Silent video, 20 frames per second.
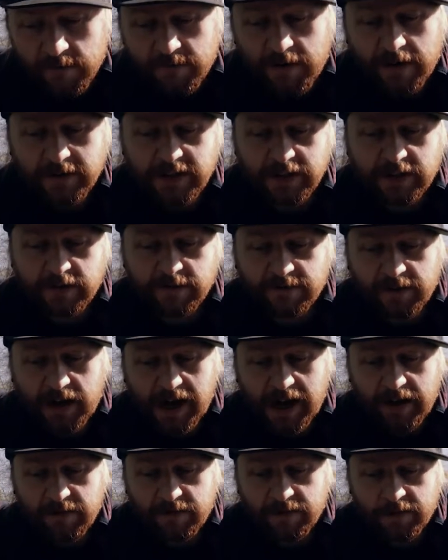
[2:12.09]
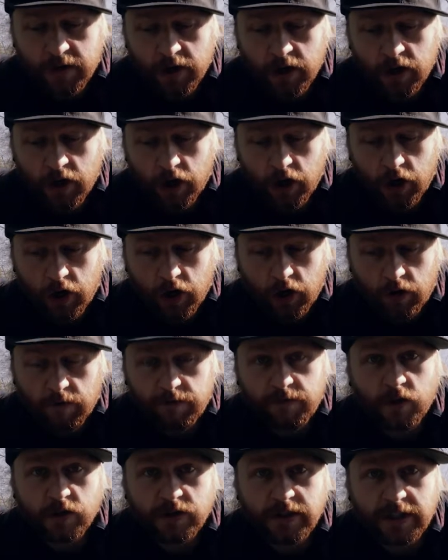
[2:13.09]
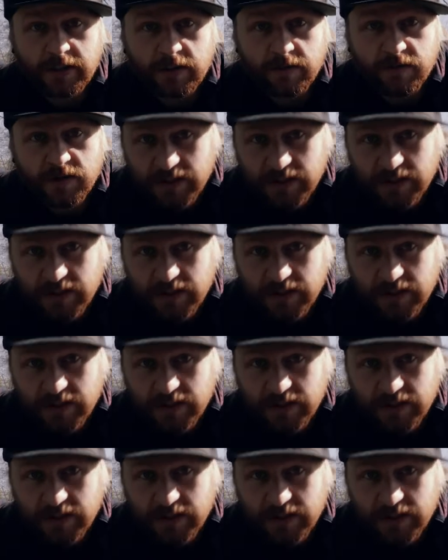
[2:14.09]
5 sets of 5, or 4 sets of